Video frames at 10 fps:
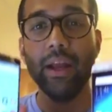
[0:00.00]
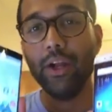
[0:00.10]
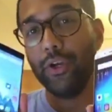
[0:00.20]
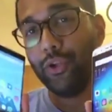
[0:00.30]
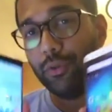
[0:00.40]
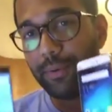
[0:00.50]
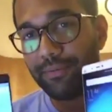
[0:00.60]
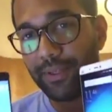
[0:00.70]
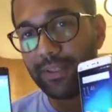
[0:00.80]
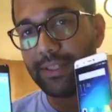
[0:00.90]
Do you
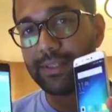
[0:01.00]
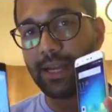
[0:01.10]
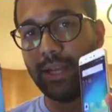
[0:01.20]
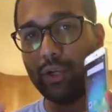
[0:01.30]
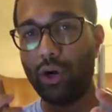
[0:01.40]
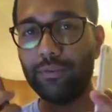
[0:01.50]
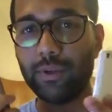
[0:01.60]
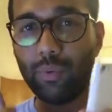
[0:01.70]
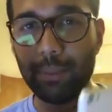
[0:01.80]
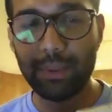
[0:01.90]
prefer the design of the
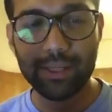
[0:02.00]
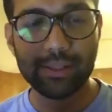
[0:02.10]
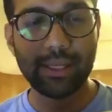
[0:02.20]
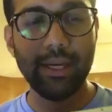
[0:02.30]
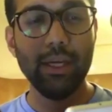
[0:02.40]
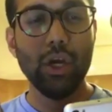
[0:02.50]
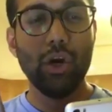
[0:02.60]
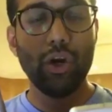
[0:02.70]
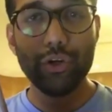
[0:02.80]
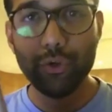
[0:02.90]
OnePlus 3
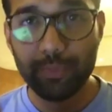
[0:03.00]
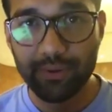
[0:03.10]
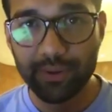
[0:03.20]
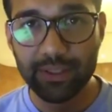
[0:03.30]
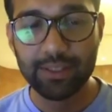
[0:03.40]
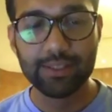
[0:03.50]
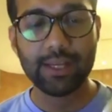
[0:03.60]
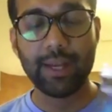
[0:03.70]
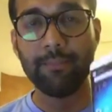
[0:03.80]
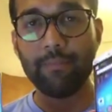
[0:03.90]
or do you prefer the
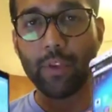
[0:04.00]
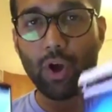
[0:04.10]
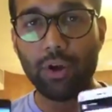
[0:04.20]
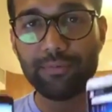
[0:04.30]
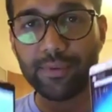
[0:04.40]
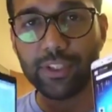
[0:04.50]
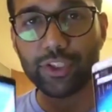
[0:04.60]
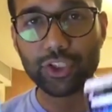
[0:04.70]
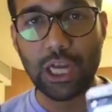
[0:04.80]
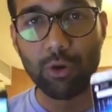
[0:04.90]
design of the
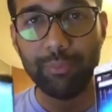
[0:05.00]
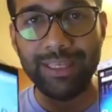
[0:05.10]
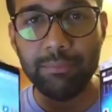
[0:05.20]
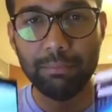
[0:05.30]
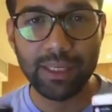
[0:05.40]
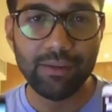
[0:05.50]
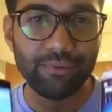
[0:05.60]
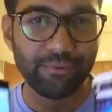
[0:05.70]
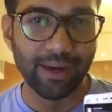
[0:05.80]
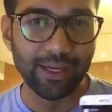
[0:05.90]
Xiaomi Mi
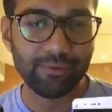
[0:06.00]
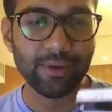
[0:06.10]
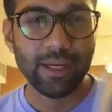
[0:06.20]
5?